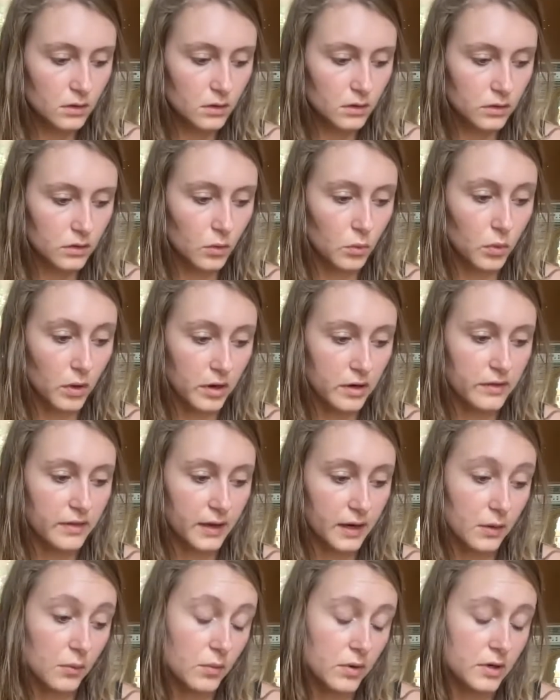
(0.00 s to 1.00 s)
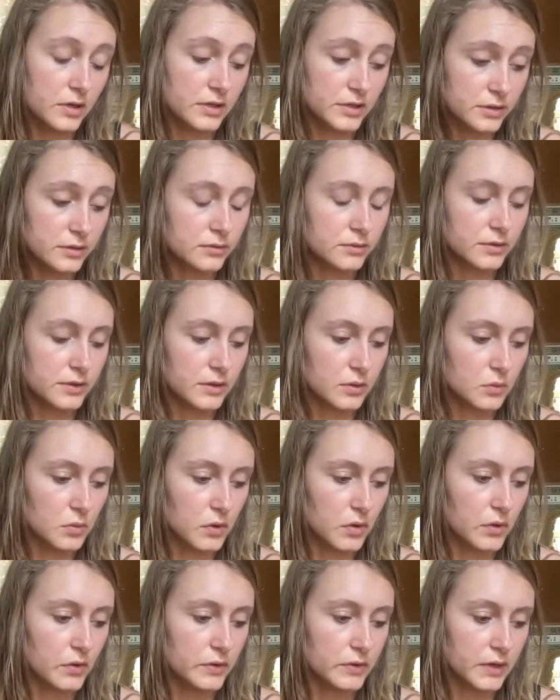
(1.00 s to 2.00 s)
the work that I want to do in the
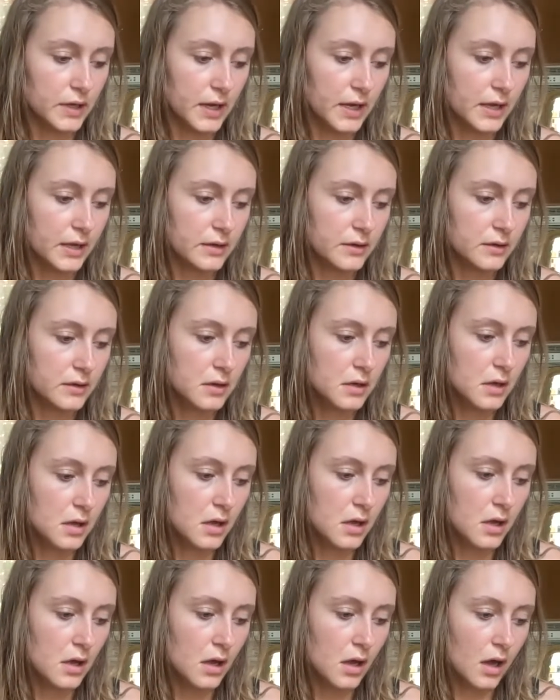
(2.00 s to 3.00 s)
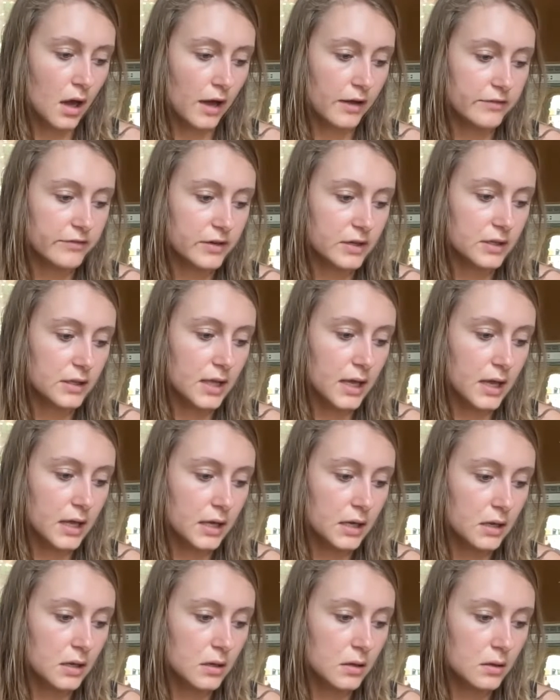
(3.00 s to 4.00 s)
world. And I feel
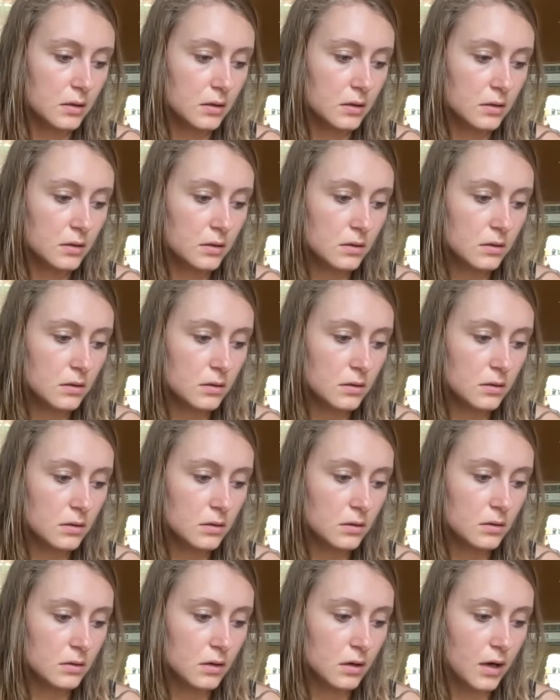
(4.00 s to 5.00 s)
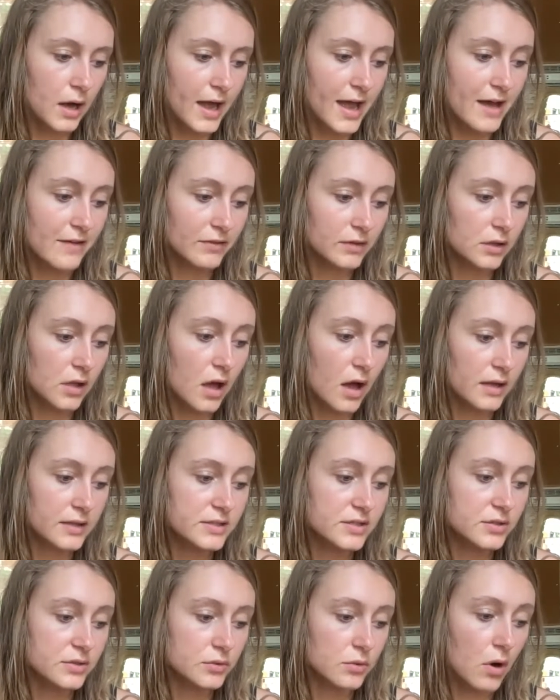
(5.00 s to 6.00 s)
like I have a lot
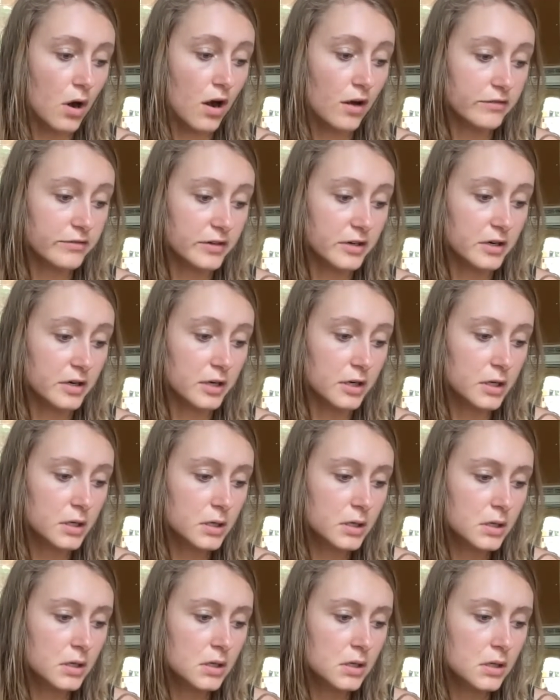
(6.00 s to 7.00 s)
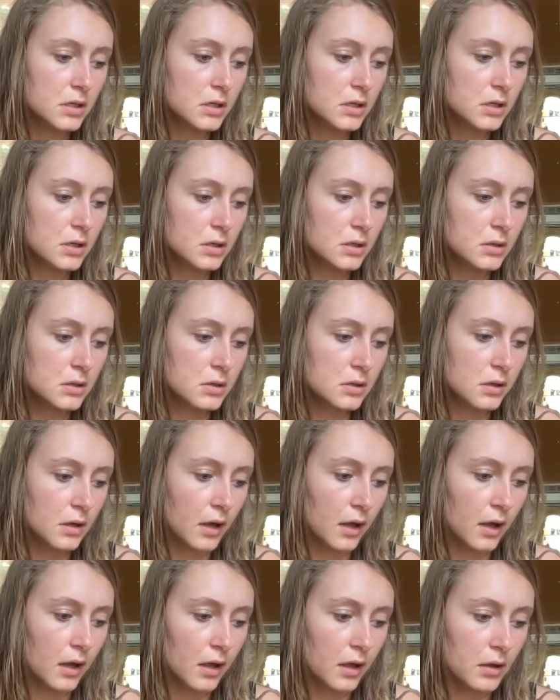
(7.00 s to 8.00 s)
to offer
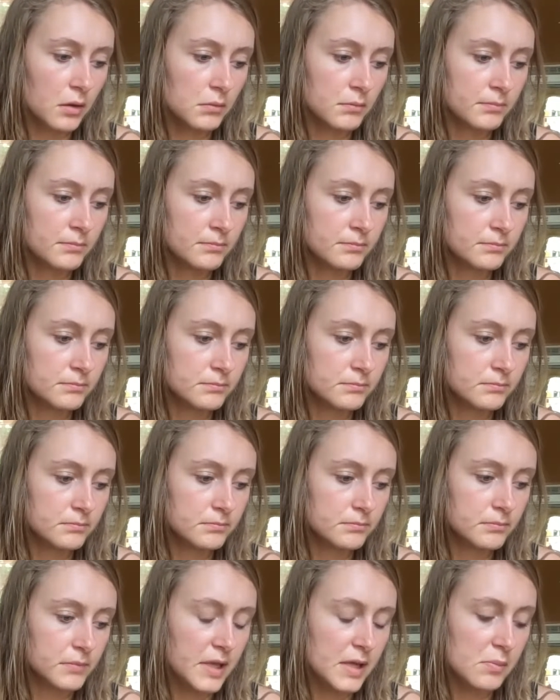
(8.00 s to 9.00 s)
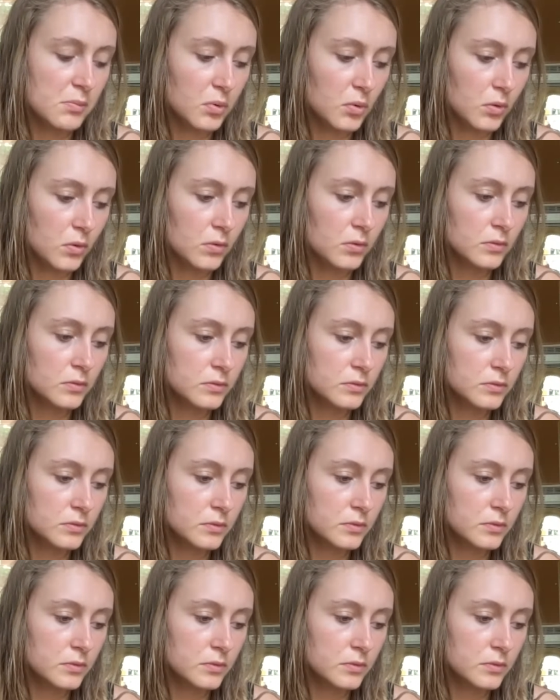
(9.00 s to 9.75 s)
um, people,